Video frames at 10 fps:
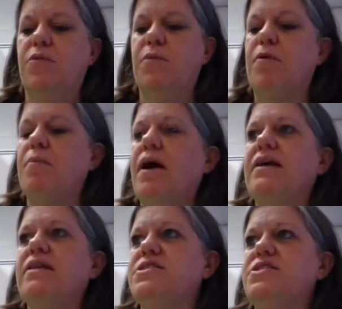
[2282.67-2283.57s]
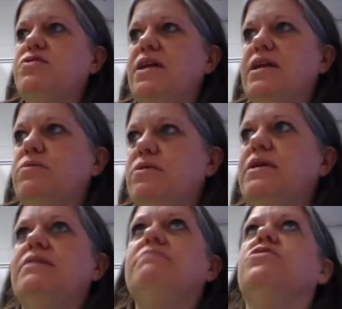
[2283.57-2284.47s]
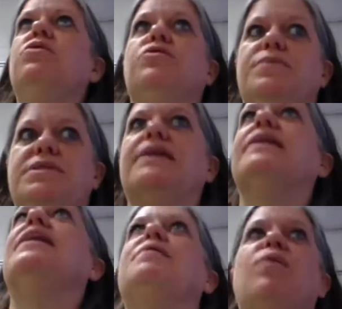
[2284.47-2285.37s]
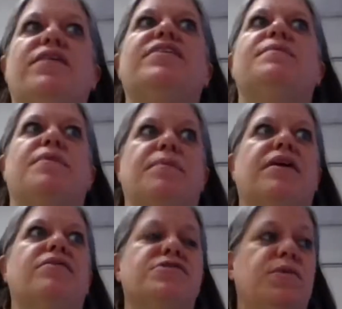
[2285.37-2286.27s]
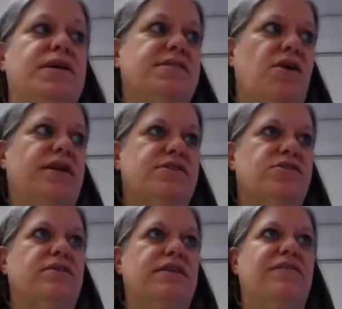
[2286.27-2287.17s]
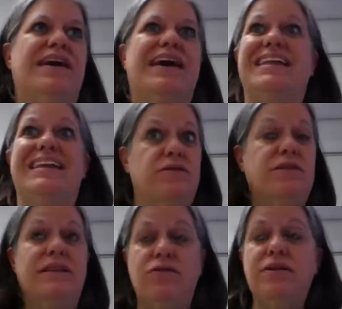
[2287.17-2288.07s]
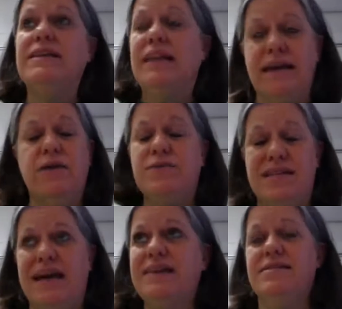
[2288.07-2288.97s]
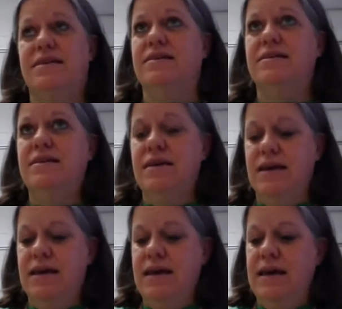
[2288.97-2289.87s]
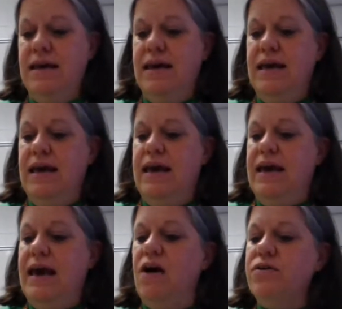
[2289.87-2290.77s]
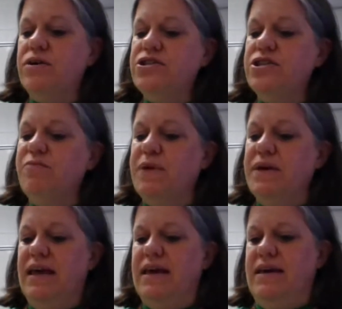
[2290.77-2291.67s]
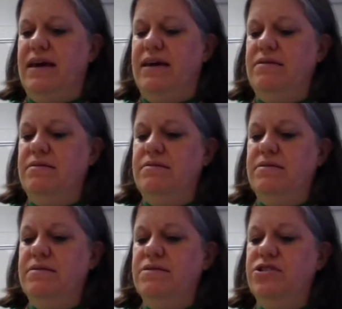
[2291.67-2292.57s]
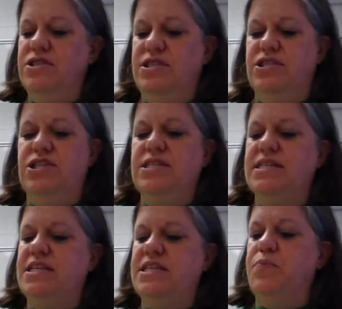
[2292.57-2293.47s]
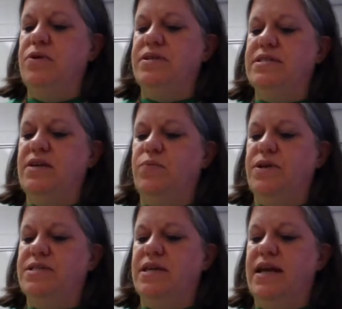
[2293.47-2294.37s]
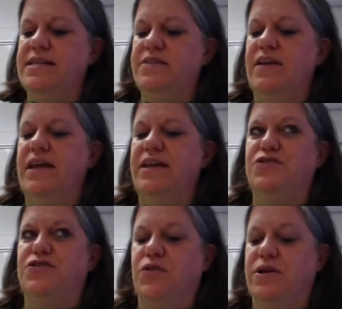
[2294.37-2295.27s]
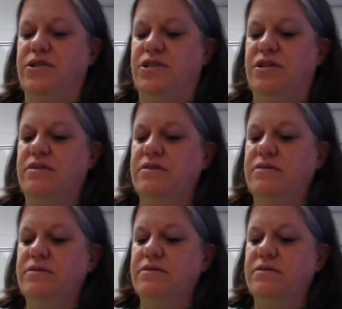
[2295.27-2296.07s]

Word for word: Remember, Michaelis knew that he he told him he's like, I got my wife kept up there, so he saw it as her leaving, and it, literally like it was an accident. How could she have been like that? She, she's a deep one, said Wilson, as if that answered the question.